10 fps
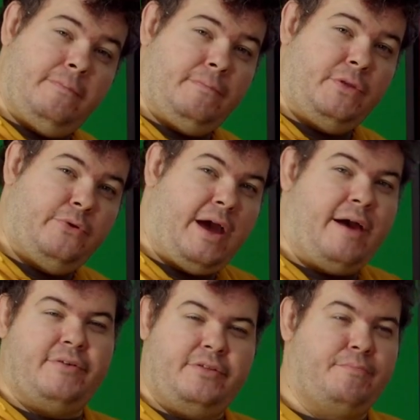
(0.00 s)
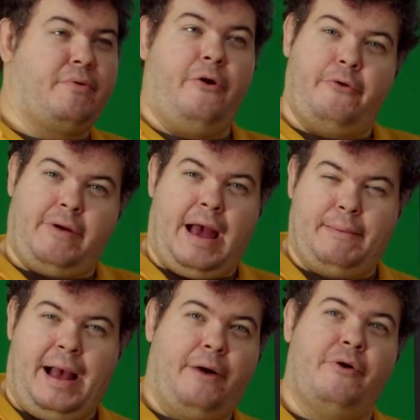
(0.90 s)
You're not having to program
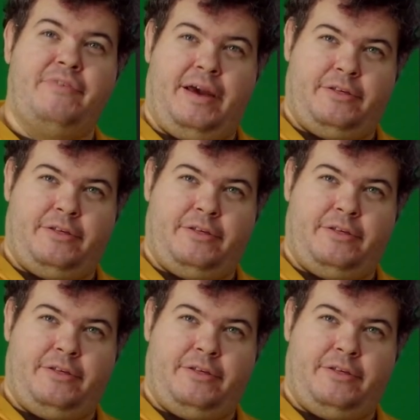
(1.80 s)
how a vector